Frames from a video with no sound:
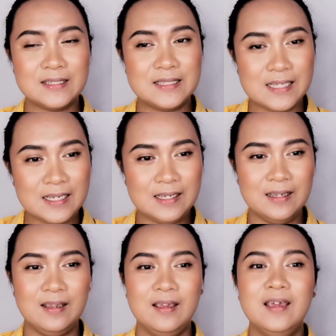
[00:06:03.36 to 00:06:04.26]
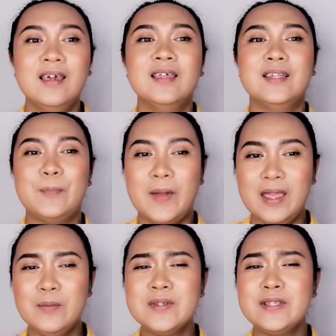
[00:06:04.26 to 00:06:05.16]
D. The
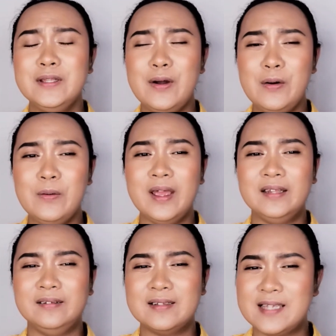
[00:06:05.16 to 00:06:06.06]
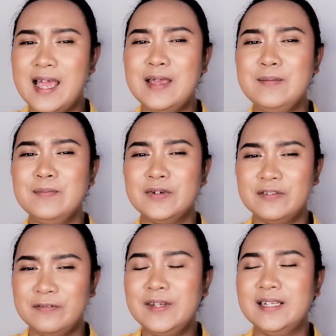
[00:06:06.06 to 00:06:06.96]
pay was low and the time
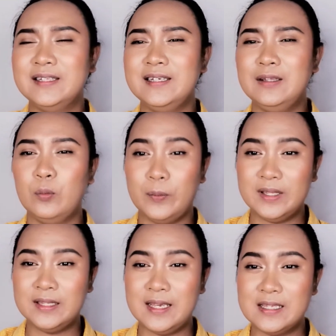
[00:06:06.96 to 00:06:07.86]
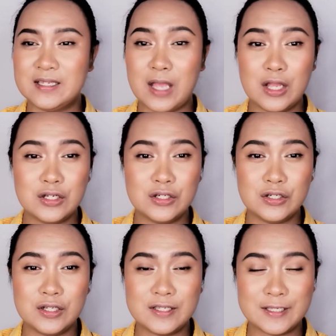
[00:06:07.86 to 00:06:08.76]
conflicted with his
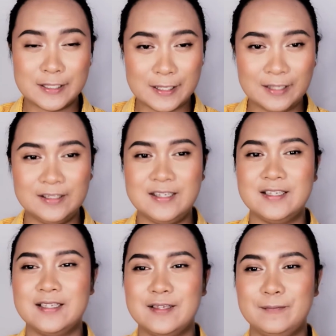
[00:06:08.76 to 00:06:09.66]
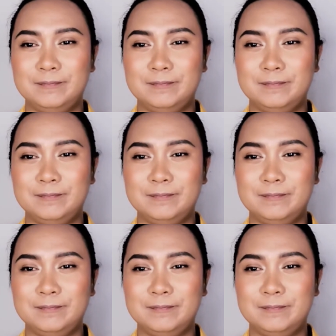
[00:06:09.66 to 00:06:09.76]
studies.